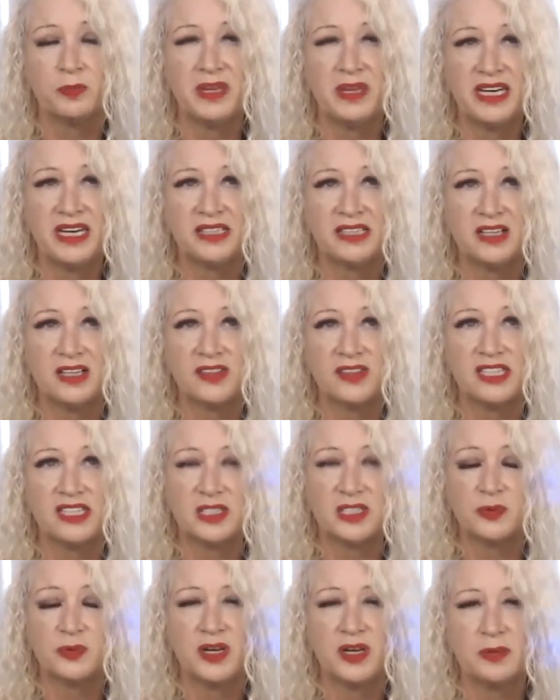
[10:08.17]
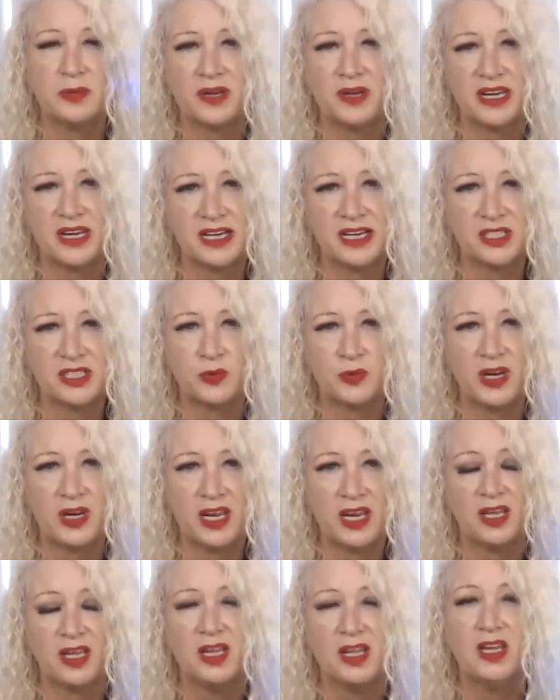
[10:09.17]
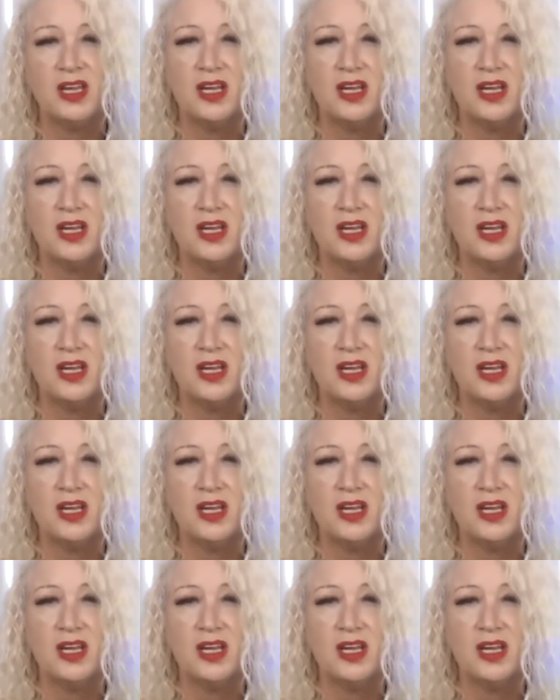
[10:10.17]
meaning not this week, but next week.